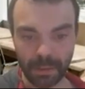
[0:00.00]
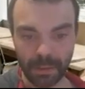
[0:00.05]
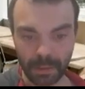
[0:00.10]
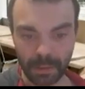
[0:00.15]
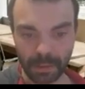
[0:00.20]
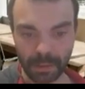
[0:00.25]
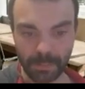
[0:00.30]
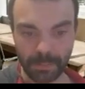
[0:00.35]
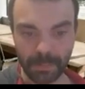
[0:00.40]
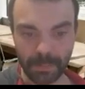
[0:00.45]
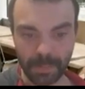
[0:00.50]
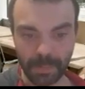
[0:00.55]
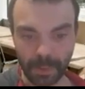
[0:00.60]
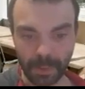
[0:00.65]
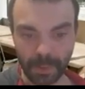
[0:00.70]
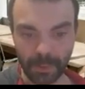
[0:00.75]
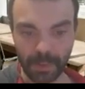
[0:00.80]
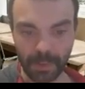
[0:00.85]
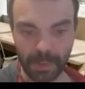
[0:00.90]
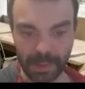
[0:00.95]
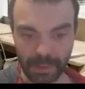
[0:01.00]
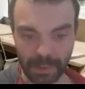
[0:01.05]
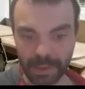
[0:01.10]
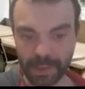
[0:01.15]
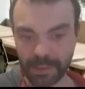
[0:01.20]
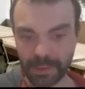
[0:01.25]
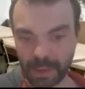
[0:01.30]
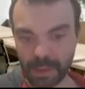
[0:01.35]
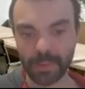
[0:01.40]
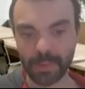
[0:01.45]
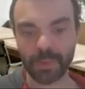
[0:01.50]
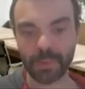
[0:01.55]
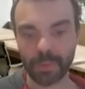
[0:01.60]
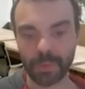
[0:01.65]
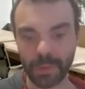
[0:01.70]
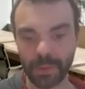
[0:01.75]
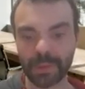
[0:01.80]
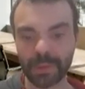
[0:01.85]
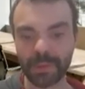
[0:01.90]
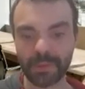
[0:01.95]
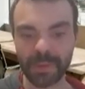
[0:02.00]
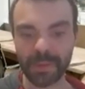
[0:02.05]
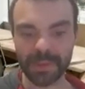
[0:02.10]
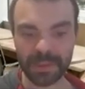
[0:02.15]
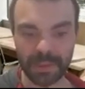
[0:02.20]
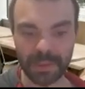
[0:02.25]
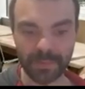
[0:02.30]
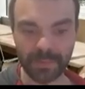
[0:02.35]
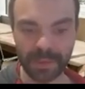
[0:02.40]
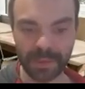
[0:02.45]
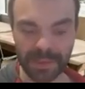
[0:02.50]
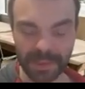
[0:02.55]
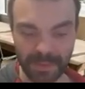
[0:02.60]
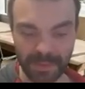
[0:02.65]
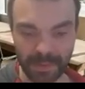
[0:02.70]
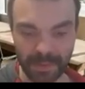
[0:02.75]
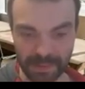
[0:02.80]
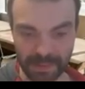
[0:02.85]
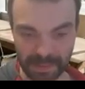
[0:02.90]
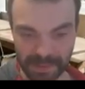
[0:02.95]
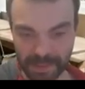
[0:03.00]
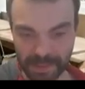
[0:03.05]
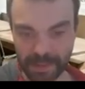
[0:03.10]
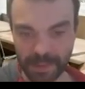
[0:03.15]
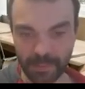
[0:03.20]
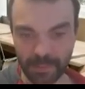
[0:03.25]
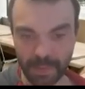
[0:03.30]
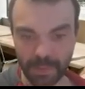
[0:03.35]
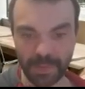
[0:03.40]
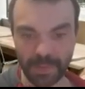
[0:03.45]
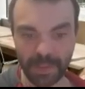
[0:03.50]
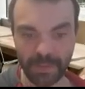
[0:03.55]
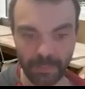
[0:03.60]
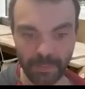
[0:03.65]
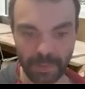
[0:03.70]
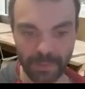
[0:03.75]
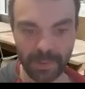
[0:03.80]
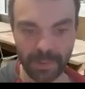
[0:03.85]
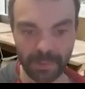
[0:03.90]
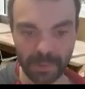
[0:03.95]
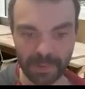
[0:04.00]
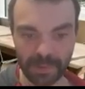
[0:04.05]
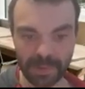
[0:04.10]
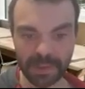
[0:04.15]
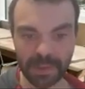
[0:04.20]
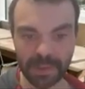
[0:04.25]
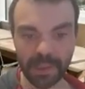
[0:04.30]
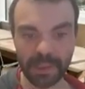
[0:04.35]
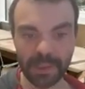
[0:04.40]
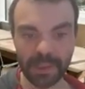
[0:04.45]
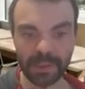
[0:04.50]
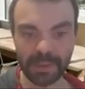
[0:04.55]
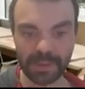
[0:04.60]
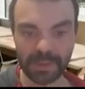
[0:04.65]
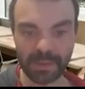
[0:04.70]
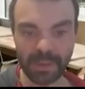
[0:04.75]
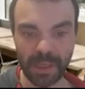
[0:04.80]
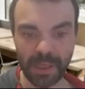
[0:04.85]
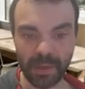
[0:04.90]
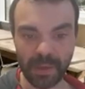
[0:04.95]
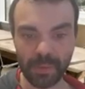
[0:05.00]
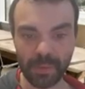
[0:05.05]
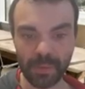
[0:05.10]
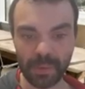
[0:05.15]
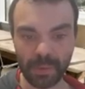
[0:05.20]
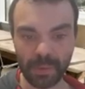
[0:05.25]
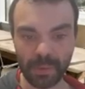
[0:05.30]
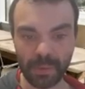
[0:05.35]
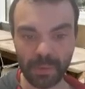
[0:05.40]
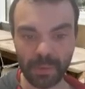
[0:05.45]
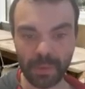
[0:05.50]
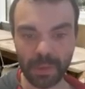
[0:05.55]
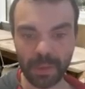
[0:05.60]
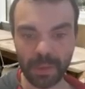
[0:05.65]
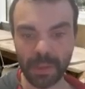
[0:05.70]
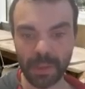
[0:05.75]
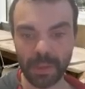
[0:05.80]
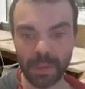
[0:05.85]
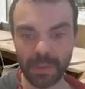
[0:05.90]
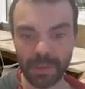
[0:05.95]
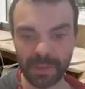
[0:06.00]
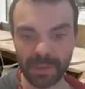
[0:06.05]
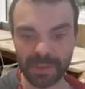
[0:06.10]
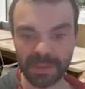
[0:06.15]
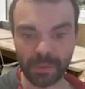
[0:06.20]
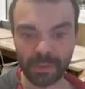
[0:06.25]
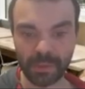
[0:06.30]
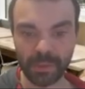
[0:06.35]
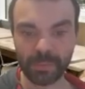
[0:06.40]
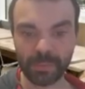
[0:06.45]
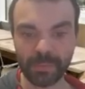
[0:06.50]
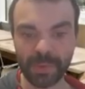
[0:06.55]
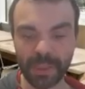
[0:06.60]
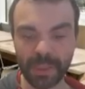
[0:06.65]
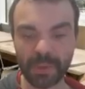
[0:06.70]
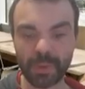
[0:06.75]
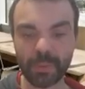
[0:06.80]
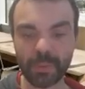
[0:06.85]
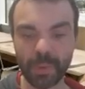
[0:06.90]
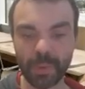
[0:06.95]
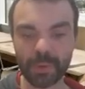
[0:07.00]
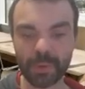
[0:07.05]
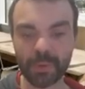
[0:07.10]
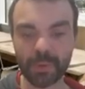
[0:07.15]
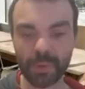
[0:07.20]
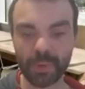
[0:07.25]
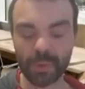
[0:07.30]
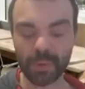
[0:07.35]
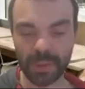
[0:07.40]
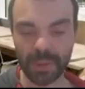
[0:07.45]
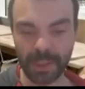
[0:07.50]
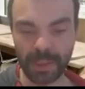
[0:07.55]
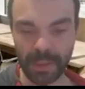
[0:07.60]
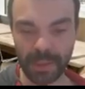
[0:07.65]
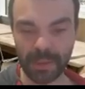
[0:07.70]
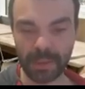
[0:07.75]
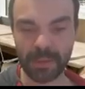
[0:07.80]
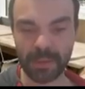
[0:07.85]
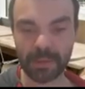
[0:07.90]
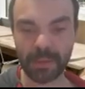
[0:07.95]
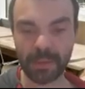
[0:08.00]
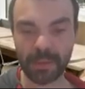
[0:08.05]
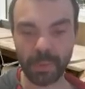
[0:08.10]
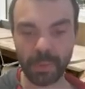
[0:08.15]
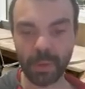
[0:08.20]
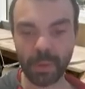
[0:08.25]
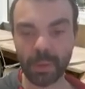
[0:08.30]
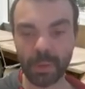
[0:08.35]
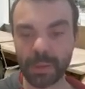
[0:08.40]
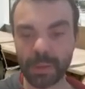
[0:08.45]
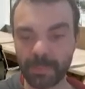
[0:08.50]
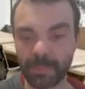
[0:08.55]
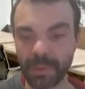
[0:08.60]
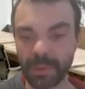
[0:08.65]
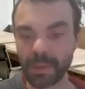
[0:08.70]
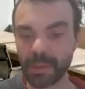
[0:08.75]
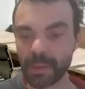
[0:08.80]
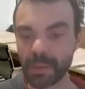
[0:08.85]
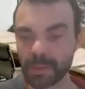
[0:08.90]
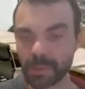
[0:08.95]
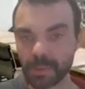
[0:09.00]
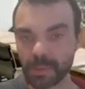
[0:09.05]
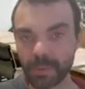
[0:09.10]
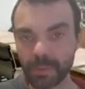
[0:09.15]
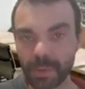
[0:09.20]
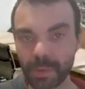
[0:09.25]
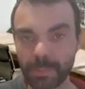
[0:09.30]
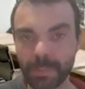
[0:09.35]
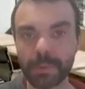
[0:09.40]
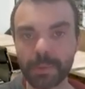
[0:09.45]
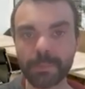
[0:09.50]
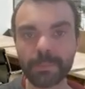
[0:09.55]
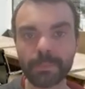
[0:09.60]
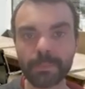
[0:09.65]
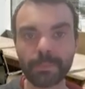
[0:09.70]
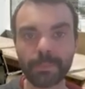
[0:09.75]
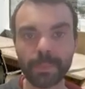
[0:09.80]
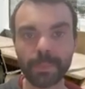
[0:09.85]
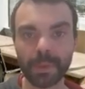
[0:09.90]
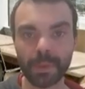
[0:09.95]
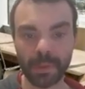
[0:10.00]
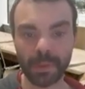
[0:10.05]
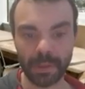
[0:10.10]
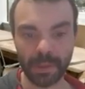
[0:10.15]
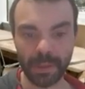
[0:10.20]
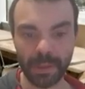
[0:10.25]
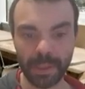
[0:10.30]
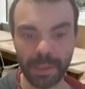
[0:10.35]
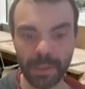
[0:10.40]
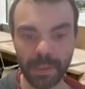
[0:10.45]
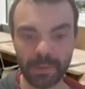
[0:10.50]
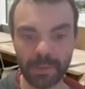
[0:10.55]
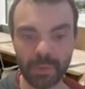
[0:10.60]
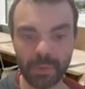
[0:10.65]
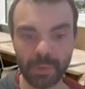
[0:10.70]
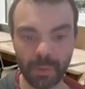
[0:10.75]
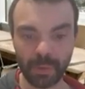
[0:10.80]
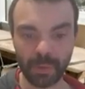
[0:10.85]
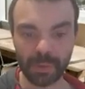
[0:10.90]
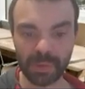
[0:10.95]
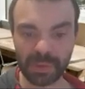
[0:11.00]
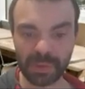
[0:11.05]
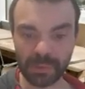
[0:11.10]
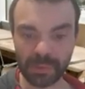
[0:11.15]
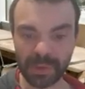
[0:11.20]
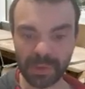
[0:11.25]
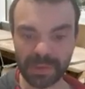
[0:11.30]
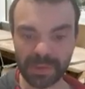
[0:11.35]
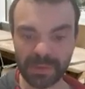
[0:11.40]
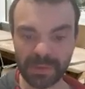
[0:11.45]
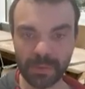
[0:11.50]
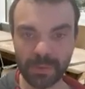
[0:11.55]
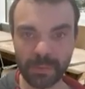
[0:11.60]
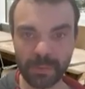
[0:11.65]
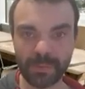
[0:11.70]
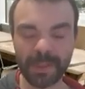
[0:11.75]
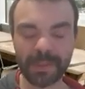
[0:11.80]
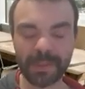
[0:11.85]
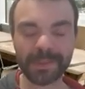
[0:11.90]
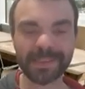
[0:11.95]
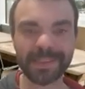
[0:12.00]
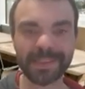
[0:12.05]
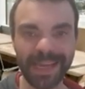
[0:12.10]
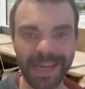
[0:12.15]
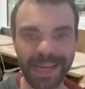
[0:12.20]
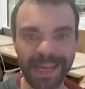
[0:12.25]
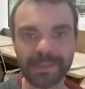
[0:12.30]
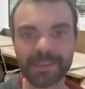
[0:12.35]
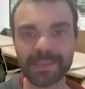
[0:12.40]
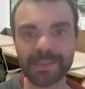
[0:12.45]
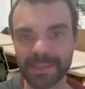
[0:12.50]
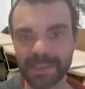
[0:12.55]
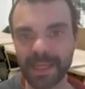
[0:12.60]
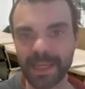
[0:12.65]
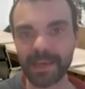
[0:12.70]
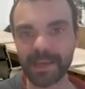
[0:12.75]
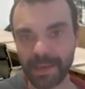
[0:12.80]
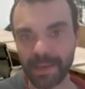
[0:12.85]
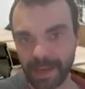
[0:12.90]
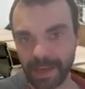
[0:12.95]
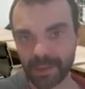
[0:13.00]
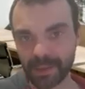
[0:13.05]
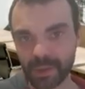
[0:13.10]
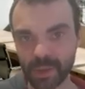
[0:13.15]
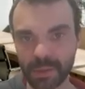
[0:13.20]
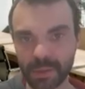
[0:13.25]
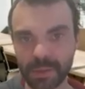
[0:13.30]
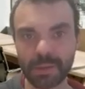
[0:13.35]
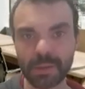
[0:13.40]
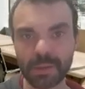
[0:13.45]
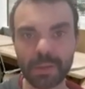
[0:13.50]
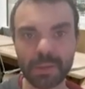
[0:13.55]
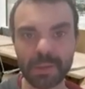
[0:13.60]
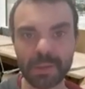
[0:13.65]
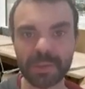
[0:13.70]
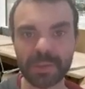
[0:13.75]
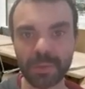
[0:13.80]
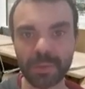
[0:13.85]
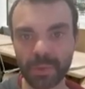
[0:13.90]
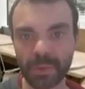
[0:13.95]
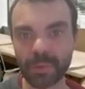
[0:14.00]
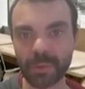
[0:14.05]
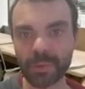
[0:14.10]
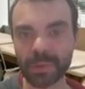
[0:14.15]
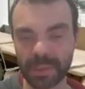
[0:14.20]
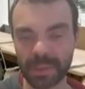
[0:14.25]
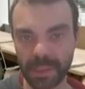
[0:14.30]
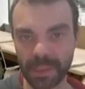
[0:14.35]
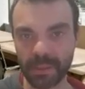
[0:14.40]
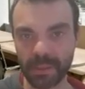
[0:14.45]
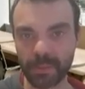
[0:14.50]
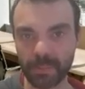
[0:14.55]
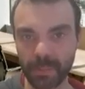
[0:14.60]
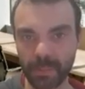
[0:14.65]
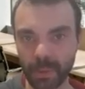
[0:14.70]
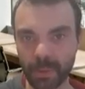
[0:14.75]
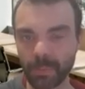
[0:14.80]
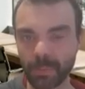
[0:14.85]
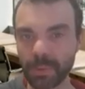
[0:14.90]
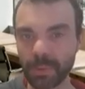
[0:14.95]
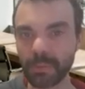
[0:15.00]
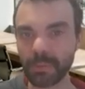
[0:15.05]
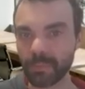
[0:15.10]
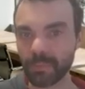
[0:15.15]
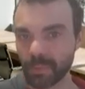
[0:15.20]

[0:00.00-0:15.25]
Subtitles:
only that now you do it in this lifted setting where we have variables. So now you assume that you want to take a block B into the gripper, and you also assume that's an unstack action. So you don't take the block B